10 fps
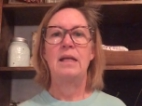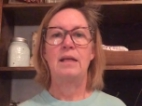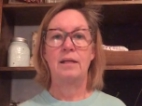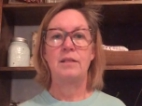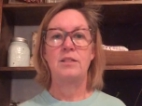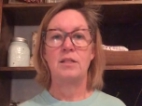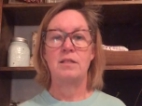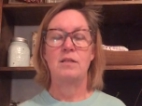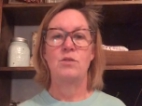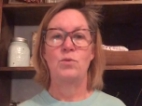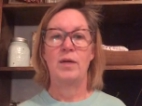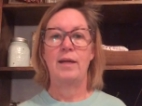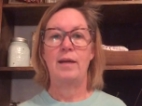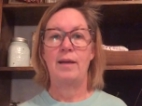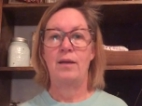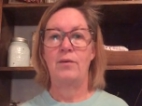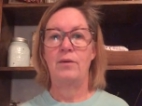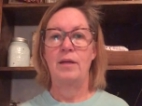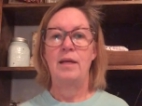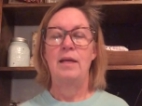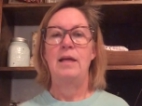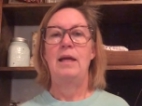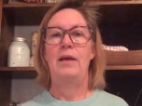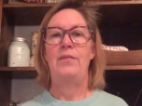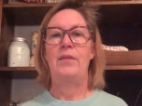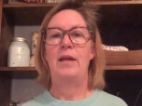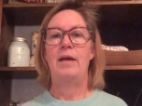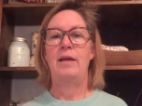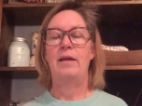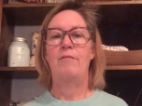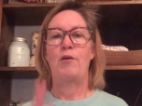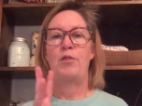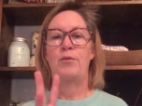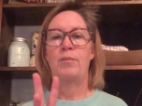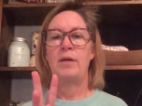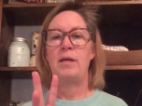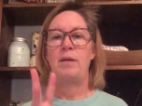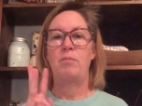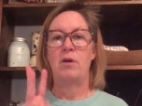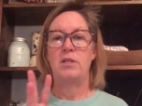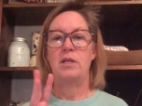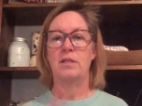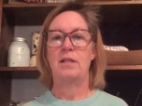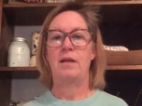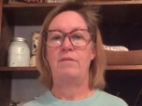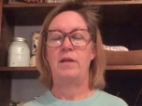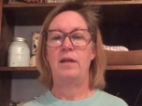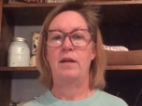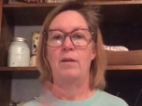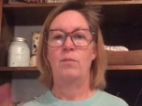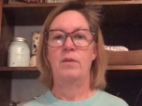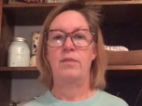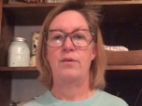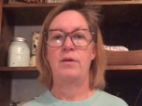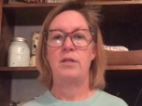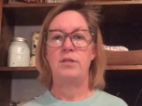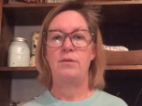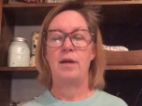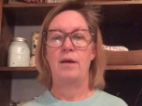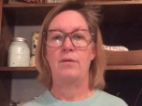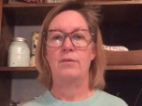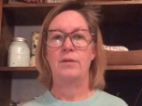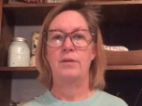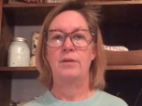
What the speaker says: get adjusted to 28 count. And then I have 3 projects that I've kitted up with 32 count.